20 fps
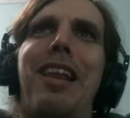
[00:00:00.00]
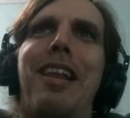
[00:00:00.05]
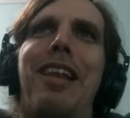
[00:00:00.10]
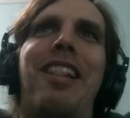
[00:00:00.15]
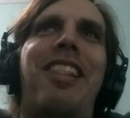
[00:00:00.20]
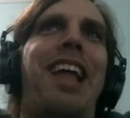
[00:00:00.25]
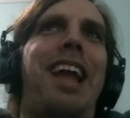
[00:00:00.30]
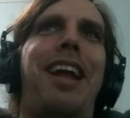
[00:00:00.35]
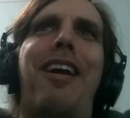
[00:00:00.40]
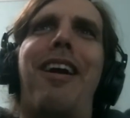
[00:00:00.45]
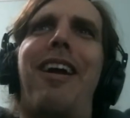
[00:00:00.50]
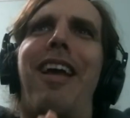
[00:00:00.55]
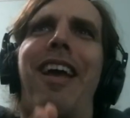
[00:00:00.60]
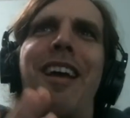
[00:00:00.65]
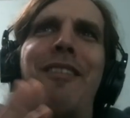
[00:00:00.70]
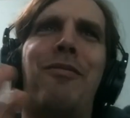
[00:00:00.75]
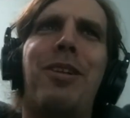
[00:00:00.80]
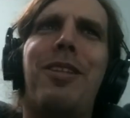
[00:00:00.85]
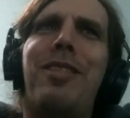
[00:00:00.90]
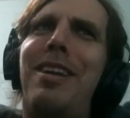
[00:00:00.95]
like
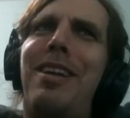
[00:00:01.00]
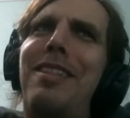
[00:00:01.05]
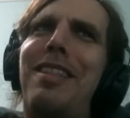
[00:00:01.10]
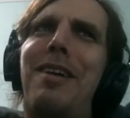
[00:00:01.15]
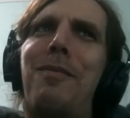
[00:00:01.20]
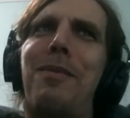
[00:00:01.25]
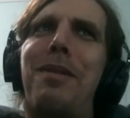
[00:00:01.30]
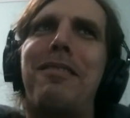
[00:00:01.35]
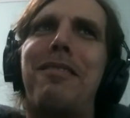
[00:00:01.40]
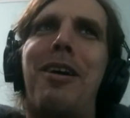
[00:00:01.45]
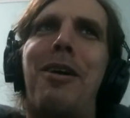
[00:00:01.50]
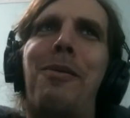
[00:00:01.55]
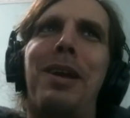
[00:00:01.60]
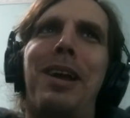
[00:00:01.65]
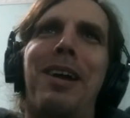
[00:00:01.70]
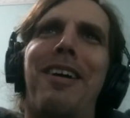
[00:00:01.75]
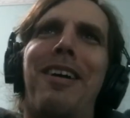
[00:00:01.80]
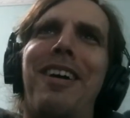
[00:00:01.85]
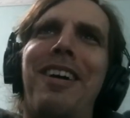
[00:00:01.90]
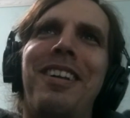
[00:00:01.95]
everything that was
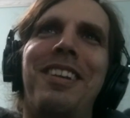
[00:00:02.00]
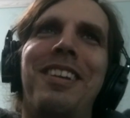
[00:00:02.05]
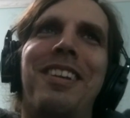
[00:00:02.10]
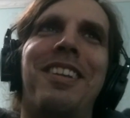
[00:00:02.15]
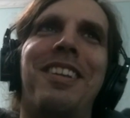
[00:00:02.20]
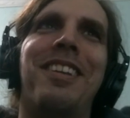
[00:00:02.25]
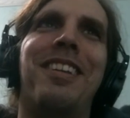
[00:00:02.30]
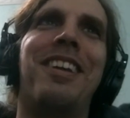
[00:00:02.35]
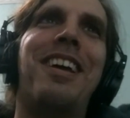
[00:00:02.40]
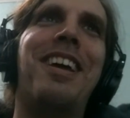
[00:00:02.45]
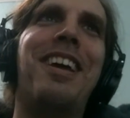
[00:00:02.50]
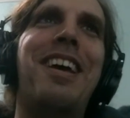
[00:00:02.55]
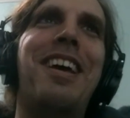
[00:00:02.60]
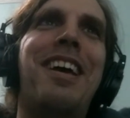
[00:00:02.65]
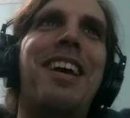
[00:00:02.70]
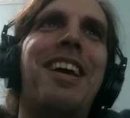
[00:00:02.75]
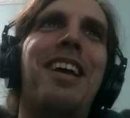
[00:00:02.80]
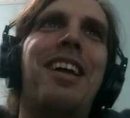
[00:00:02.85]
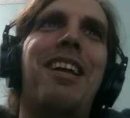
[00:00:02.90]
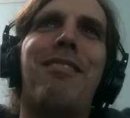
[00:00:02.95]
going on
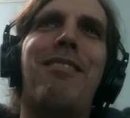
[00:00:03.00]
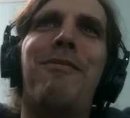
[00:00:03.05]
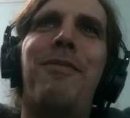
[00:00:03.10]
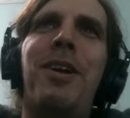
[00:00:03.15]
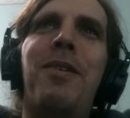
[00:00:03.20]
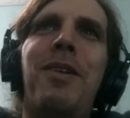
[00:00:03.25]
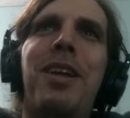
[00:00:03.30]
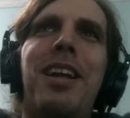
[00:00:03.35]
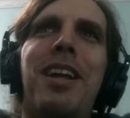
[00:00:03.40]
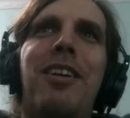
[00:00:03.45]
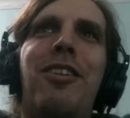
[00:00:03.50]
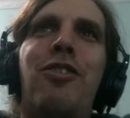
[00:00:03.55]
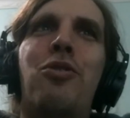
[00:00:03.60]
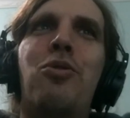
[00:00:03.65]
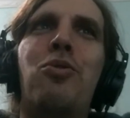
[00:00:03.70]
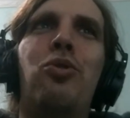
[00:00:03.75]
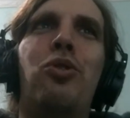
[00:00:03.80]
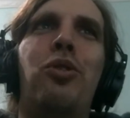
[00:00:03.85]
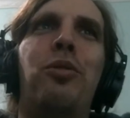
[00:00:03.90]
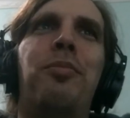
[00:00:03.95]
is very
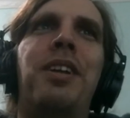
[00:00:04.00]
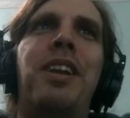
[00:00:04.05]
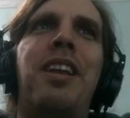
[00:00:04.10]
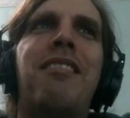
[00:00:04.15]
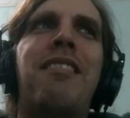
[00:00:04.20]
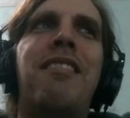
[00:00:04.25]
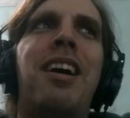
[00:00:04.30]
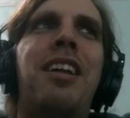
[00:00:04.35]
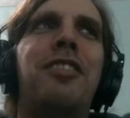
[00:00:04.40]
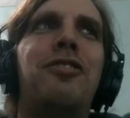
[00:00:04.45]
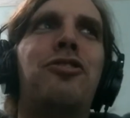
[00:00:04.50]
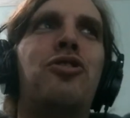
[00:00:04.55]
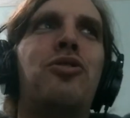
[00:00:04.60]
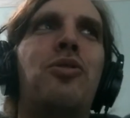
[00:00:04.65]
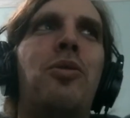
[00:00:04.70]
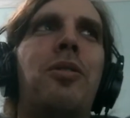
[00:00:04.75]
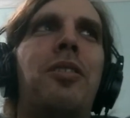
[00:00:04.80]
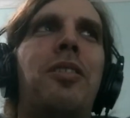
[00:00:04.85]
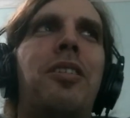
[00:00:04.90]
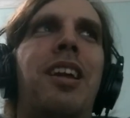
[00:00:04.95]
cool, but it's kind of
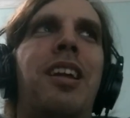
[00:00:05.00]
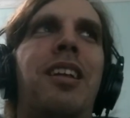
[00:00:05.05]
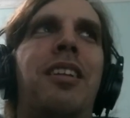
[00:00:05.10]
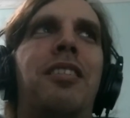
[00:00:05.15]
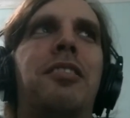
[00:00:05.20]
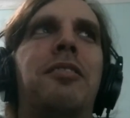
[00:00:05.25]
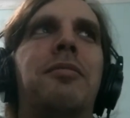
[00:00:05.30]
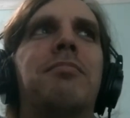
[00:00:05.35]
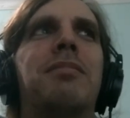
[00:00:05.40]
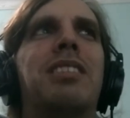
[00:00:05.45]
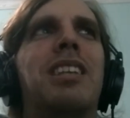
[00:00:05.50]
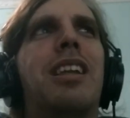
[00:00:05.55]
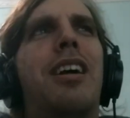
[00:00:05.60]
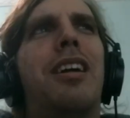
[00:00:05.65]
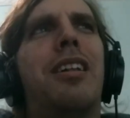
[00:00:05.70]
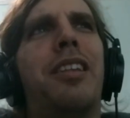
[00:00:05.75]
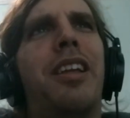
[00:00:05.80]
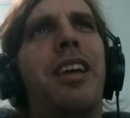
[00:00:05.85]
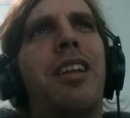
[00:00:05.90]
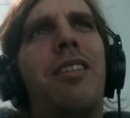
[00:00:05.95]
short and
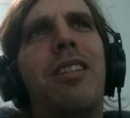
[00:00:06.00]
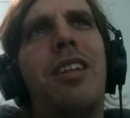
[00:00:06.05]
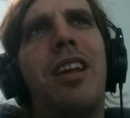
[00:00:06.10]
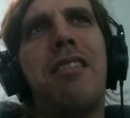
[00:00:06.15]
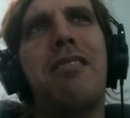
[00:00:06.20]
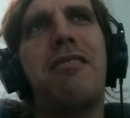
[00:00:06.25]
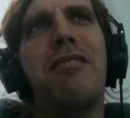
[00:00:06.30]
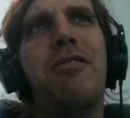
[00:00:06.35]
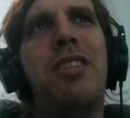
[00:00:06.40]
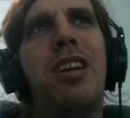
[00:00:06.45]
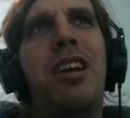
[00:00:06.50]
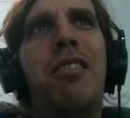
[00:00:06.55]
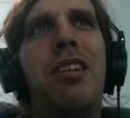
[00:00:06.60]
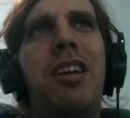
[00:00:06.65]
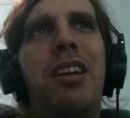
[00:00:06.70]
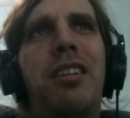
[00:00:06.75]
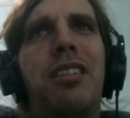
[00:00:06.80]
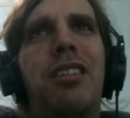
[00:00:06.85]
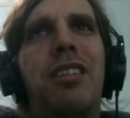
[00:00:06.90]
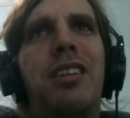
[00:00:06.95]
a little
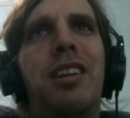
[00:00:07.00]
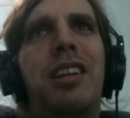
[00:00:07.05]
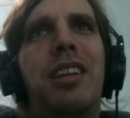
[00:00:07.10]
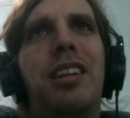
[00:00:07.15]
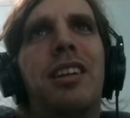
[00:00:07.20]
esoteric,